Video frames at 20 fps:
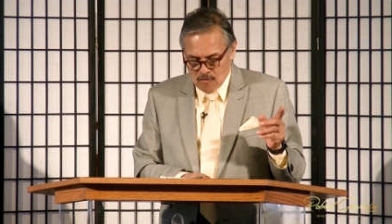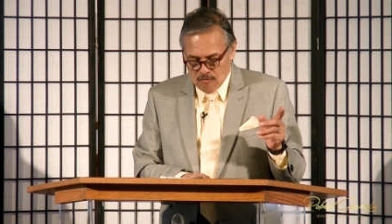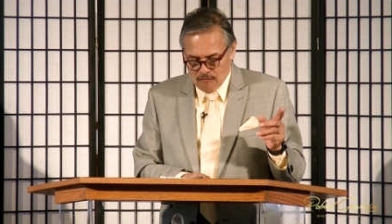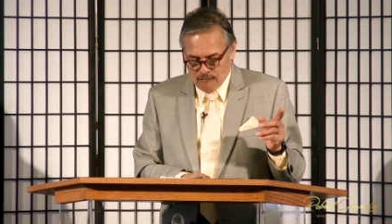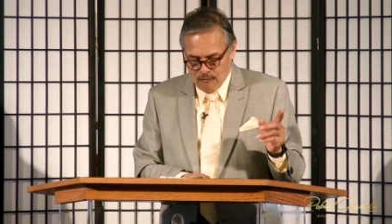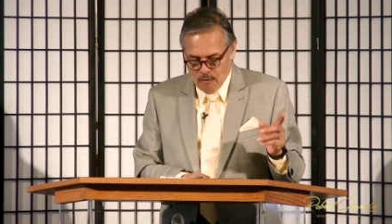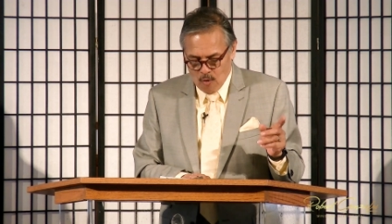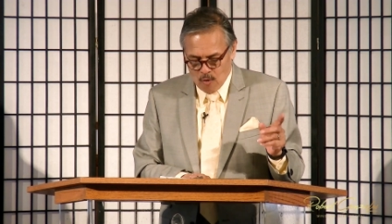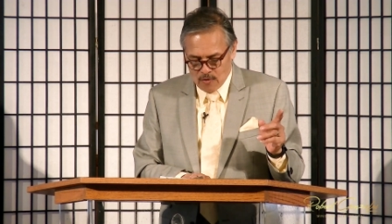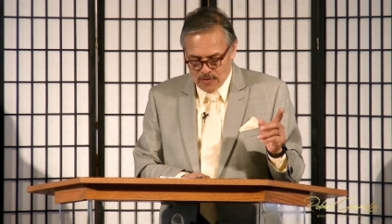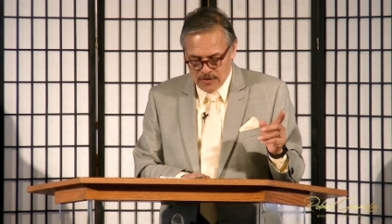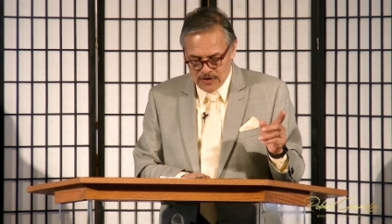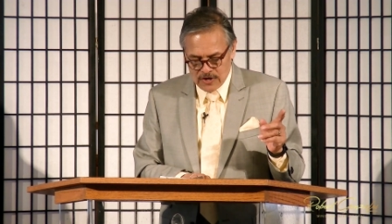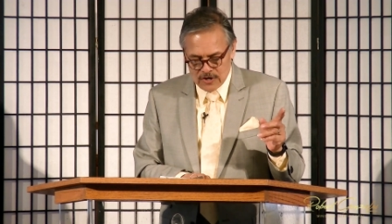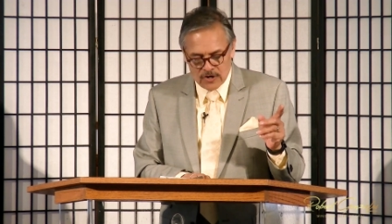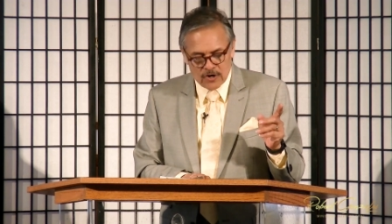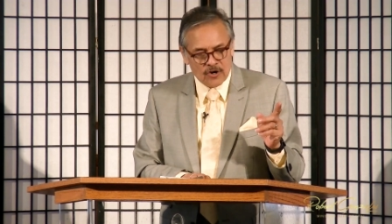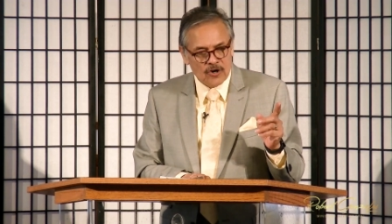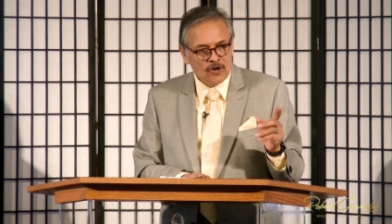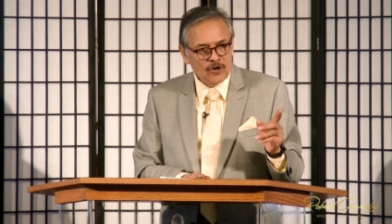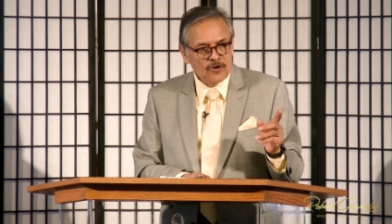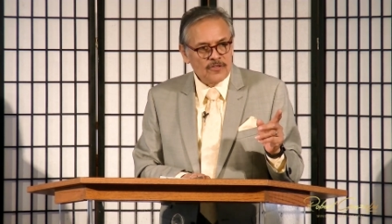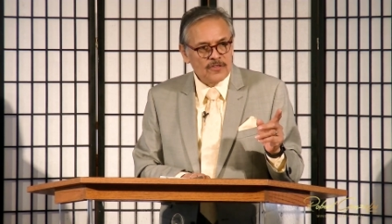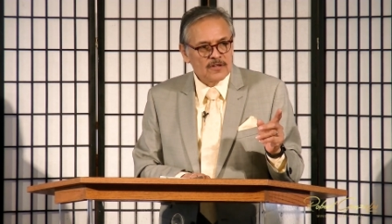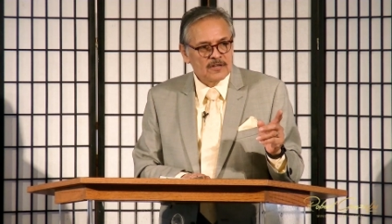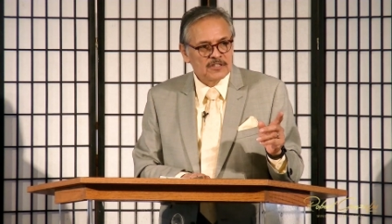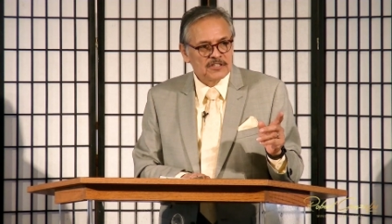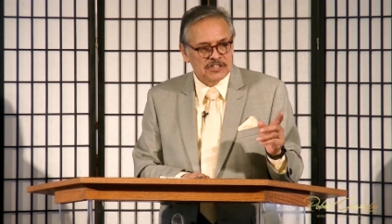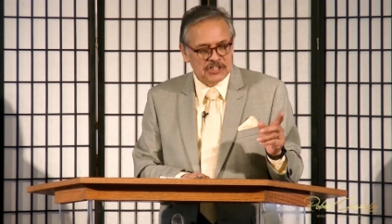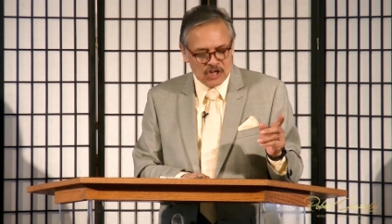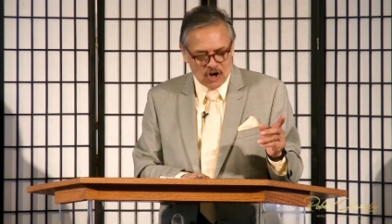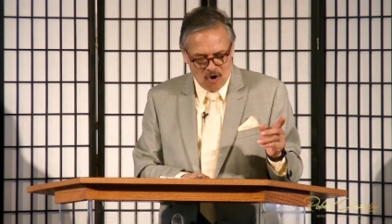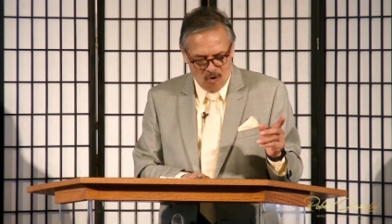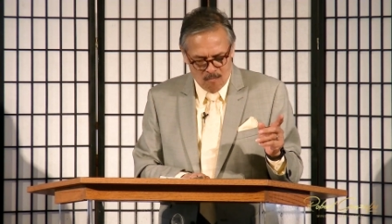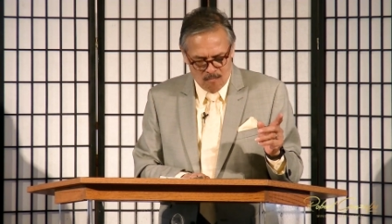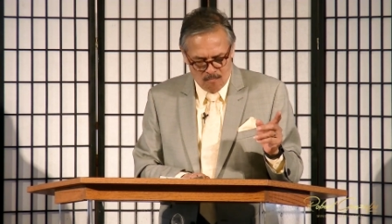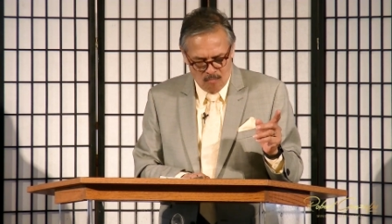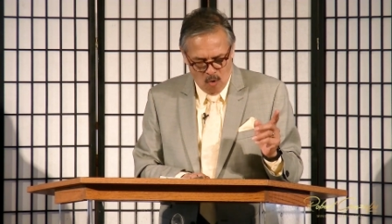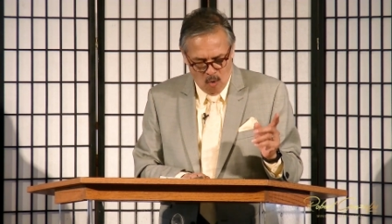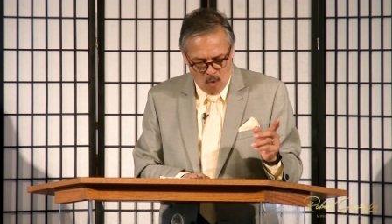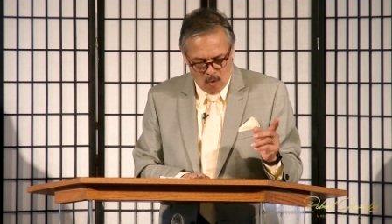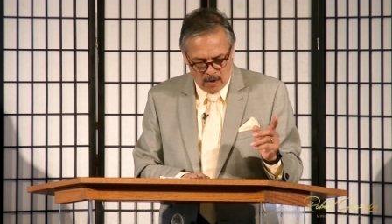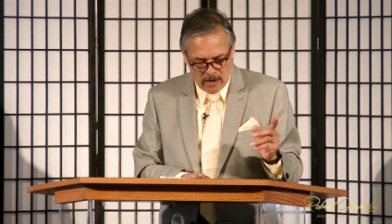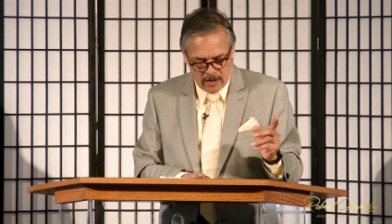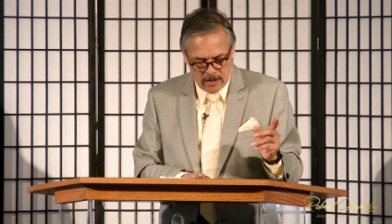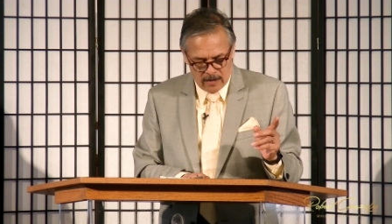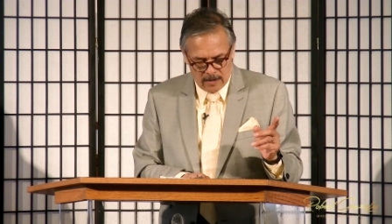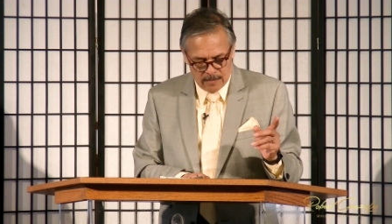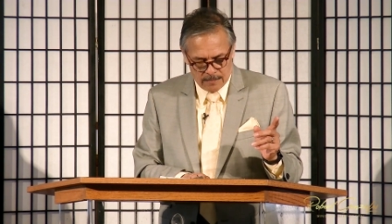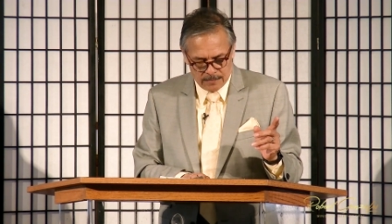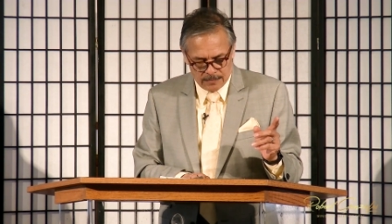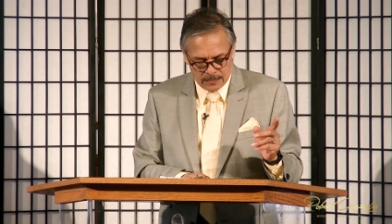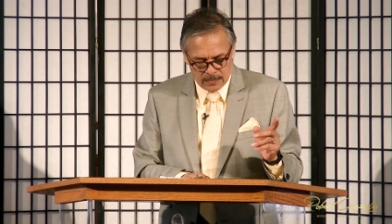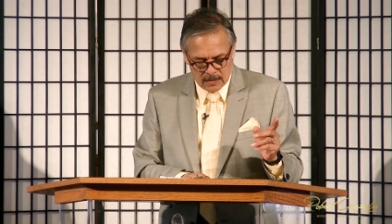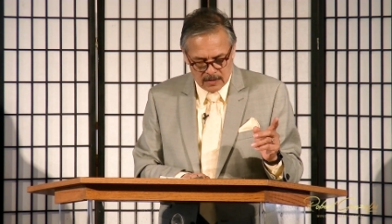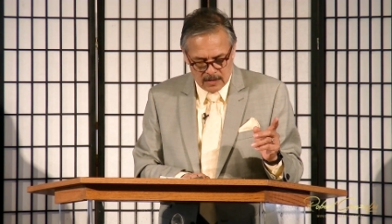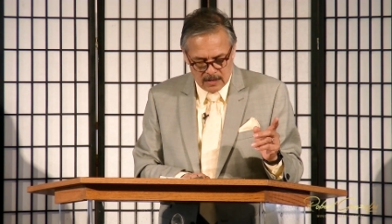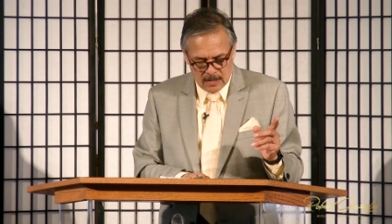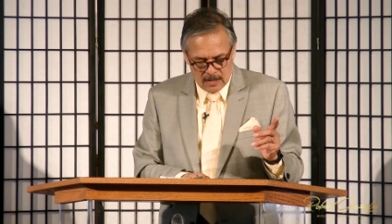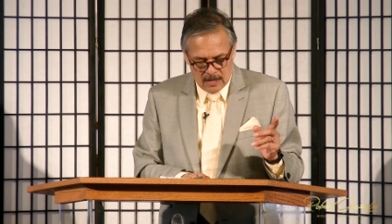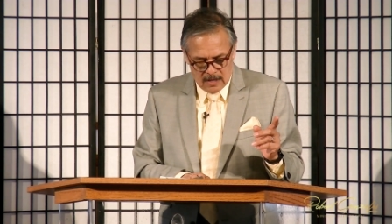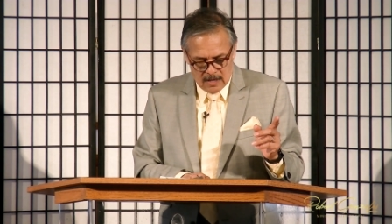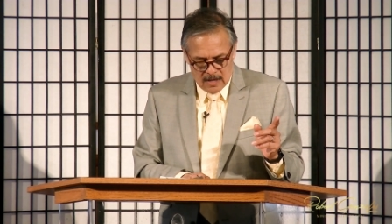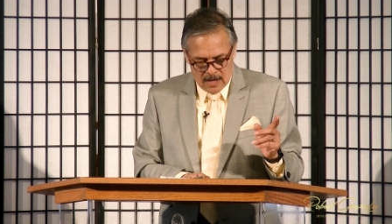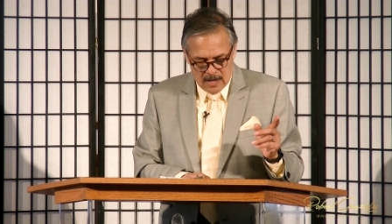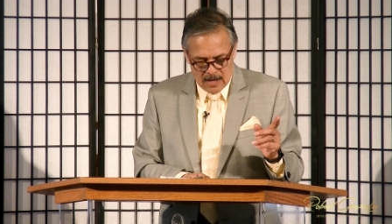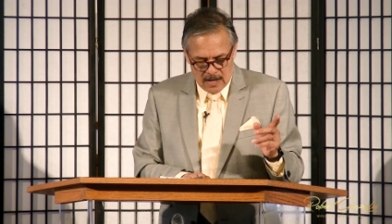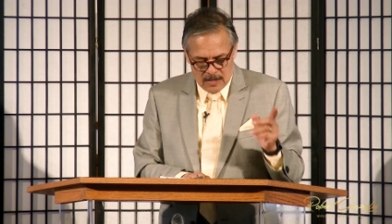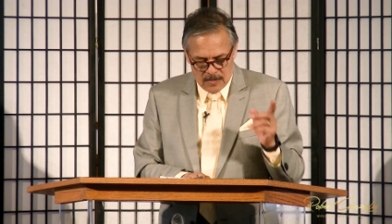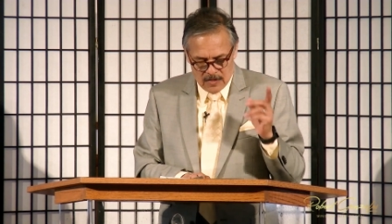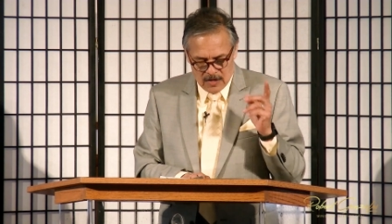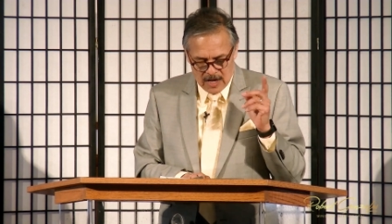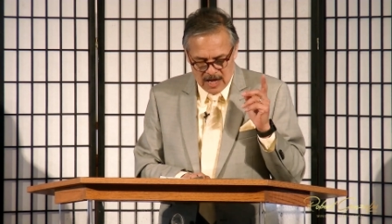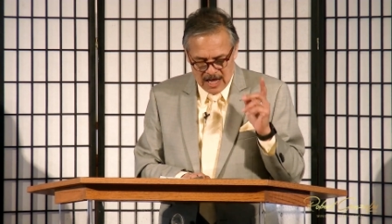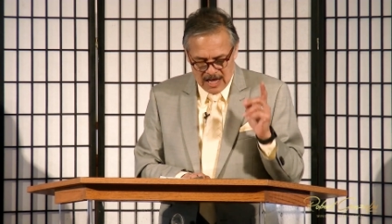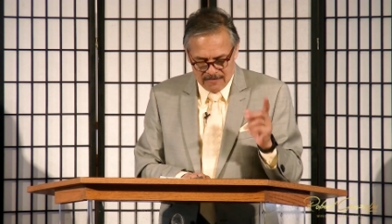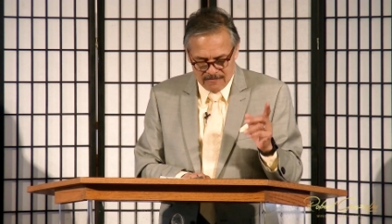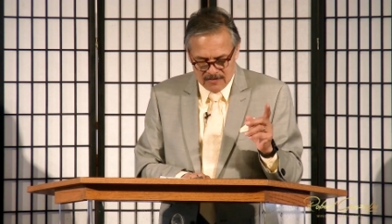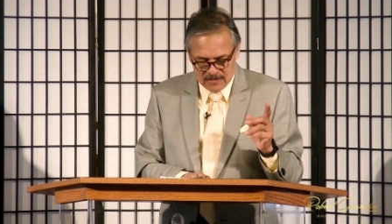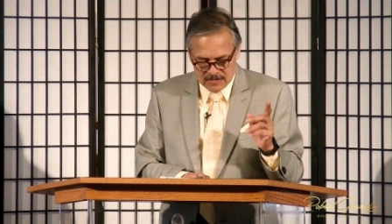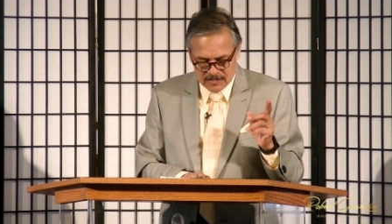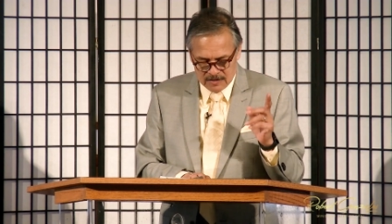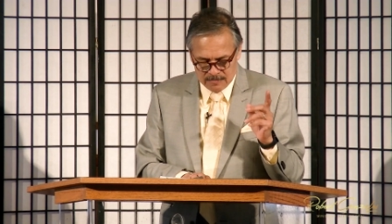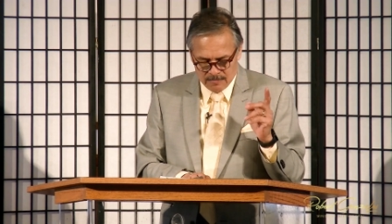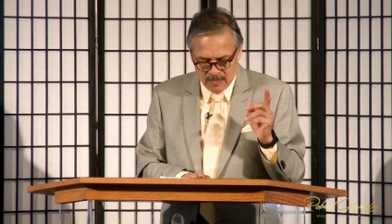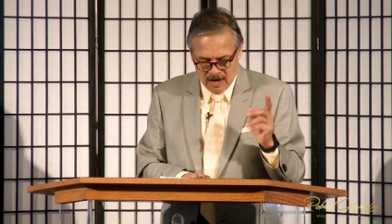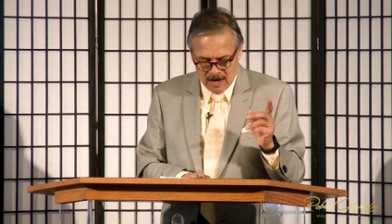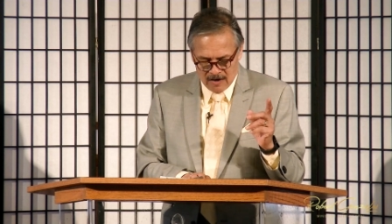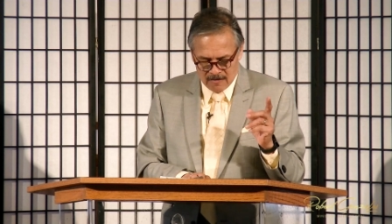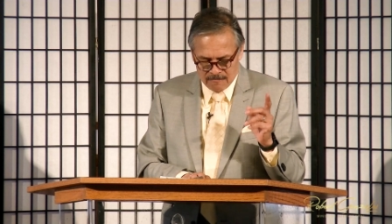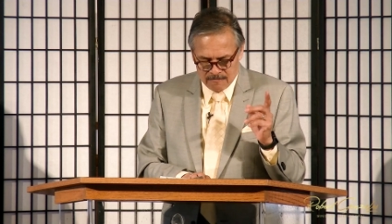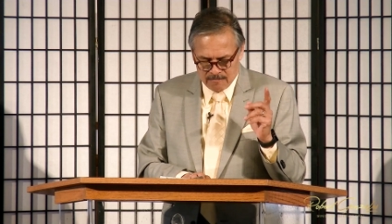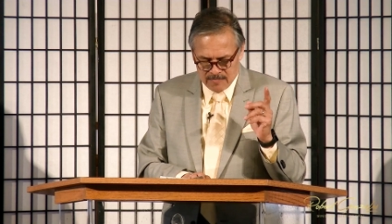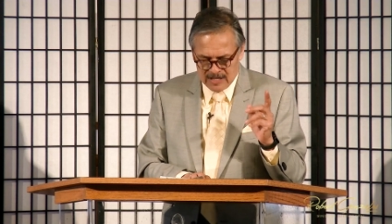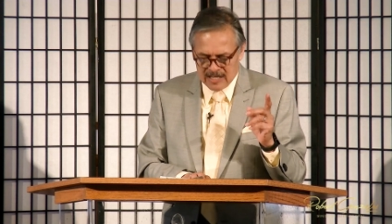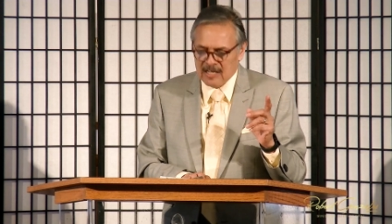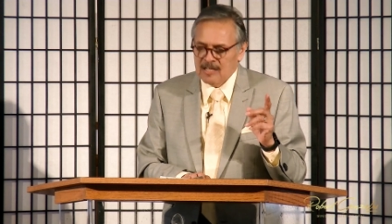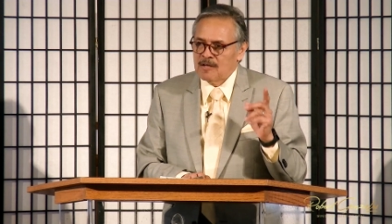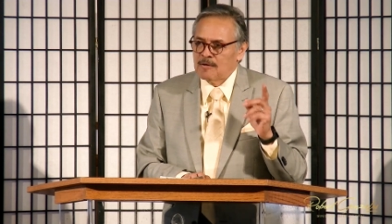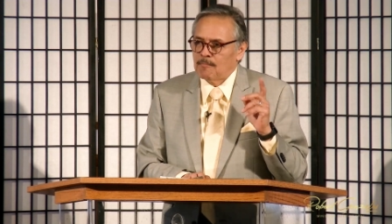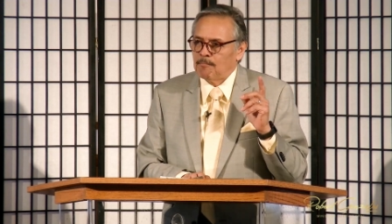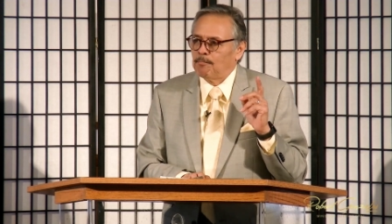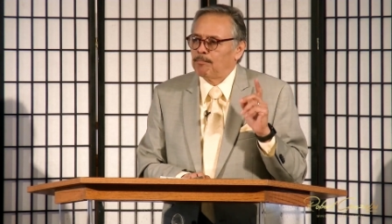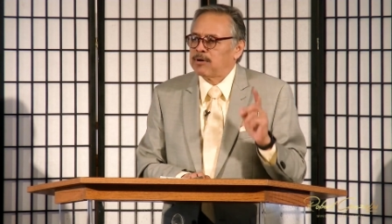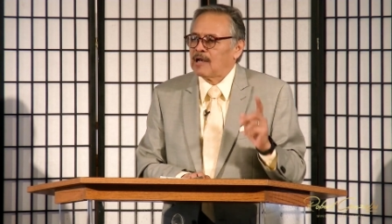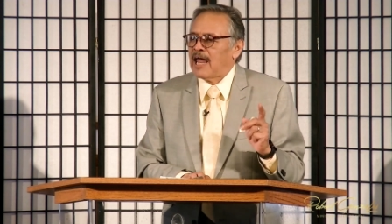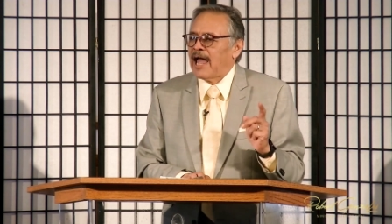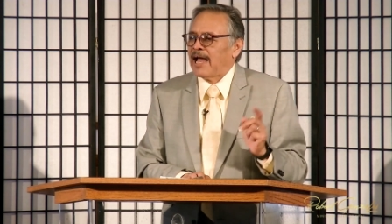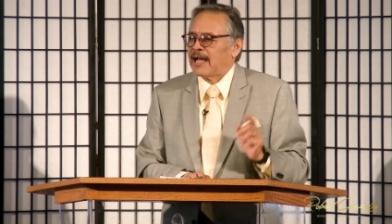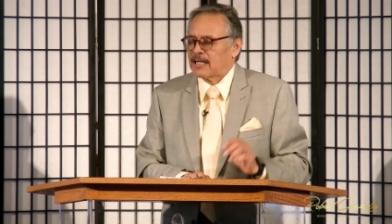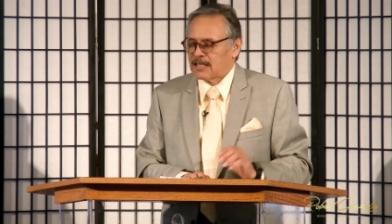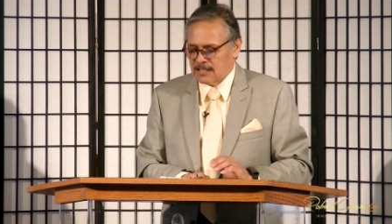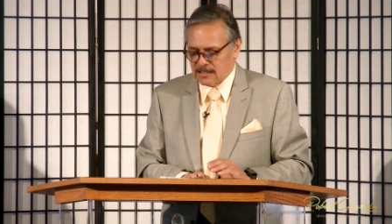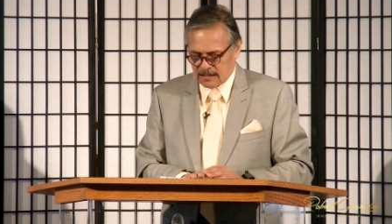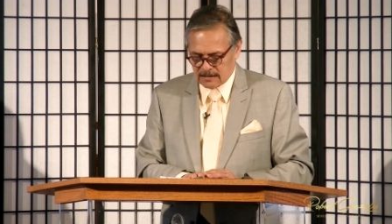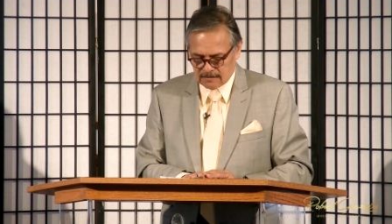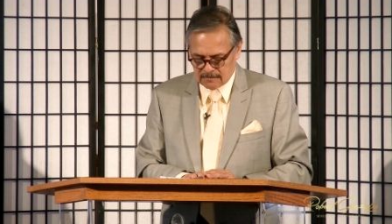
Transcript: For the earth shall mourn, and the heavens above be black,